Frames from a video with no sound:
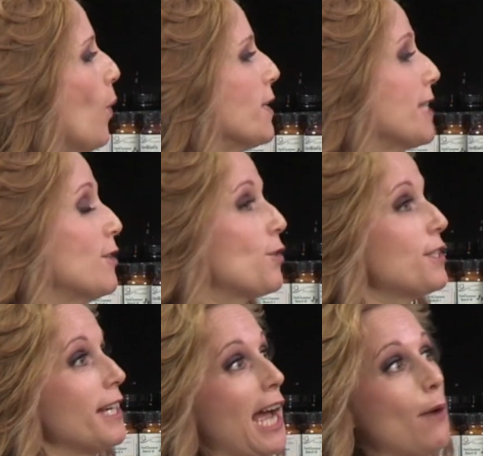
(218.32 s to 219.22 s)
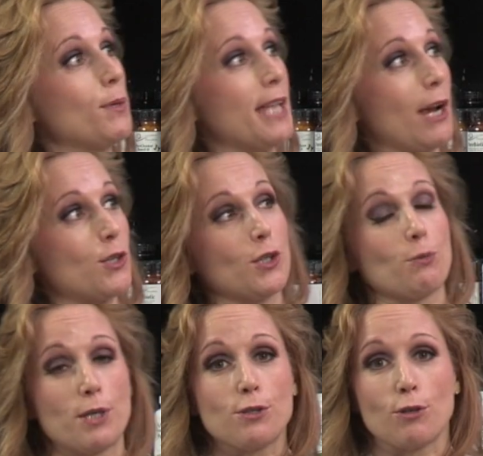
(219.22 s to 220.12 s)
Well, it's interesting. I was actually
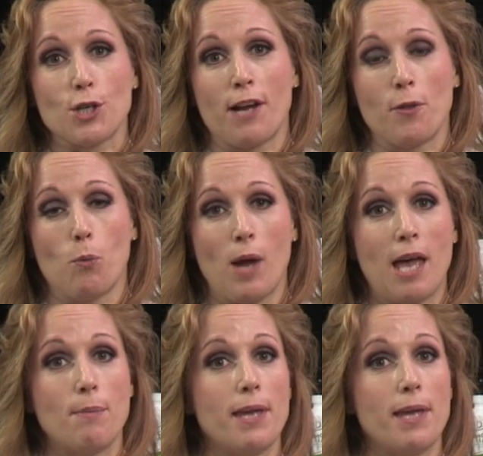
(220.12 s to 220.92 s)
researching on the web,